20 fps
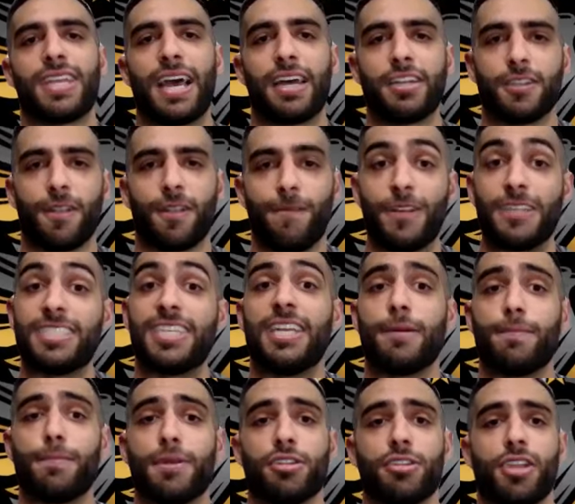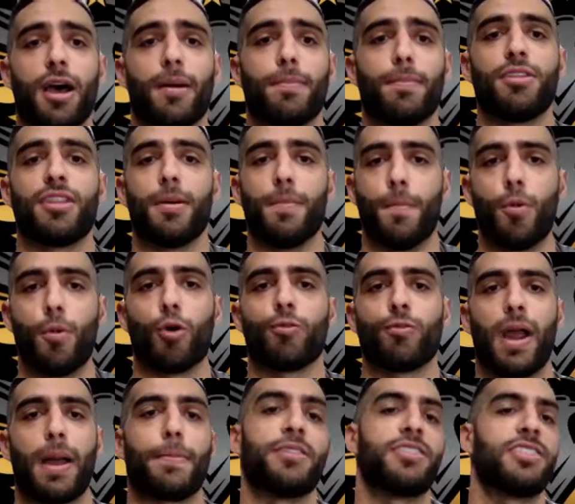How does fatigue build up the more
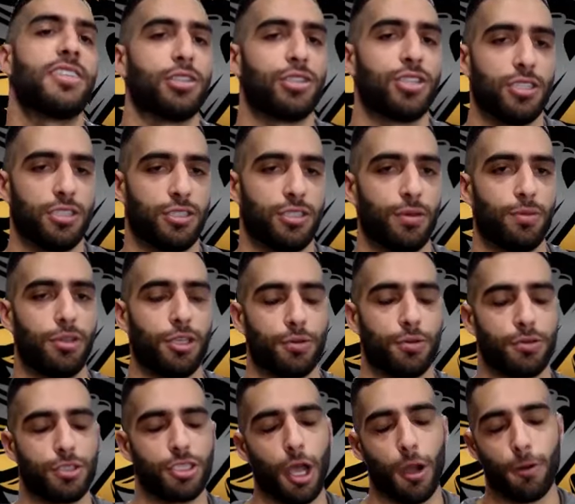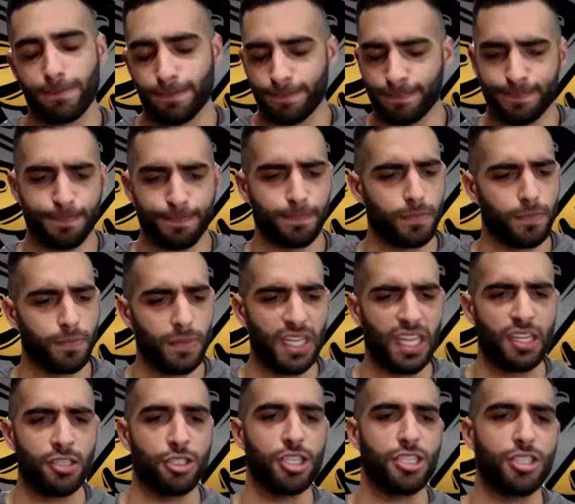repetitions you do? So,
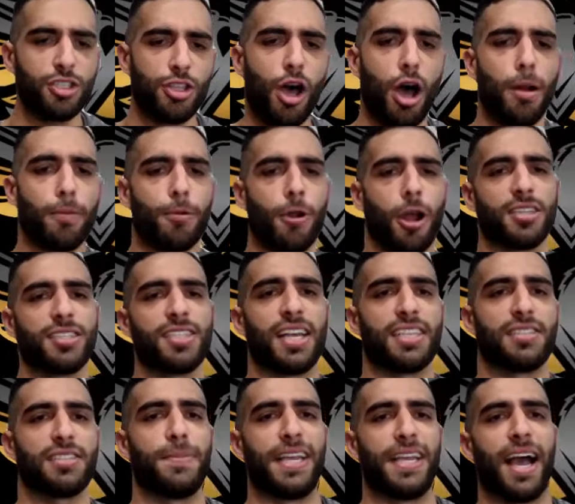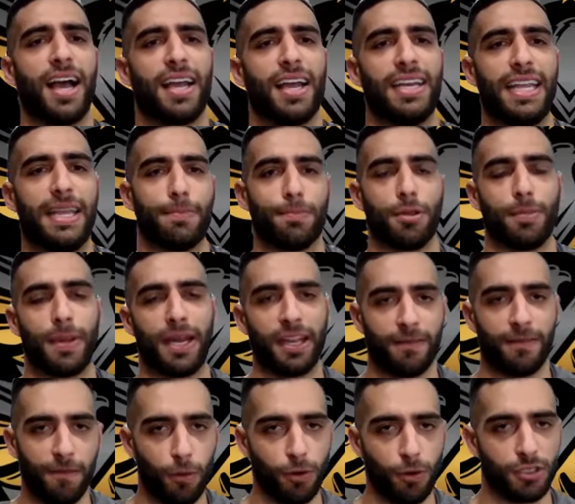just thought process behind
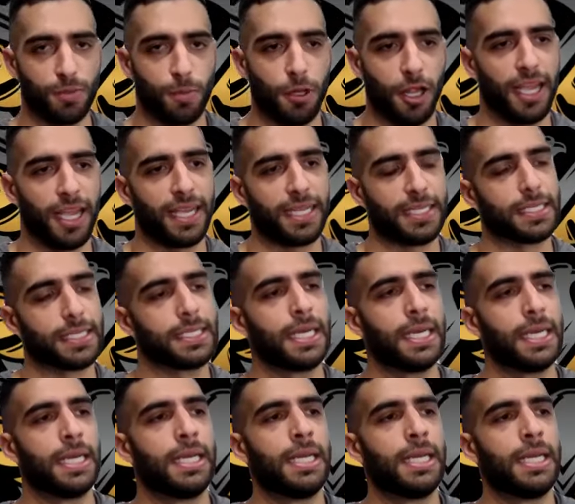implementing force plates.